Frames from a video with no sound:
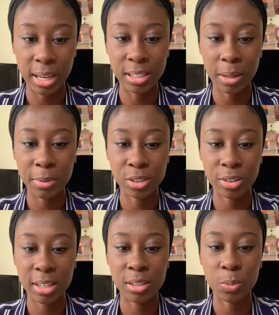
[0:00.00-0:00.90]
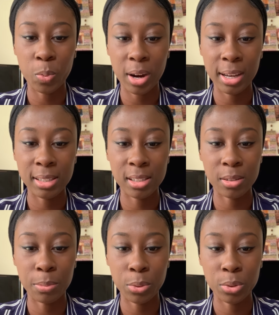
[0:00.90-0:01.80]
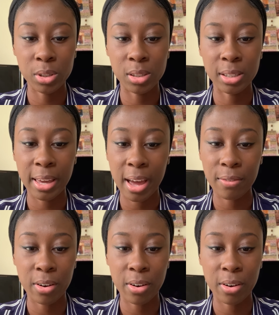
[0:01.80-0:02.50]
and demonstrated why it is important to care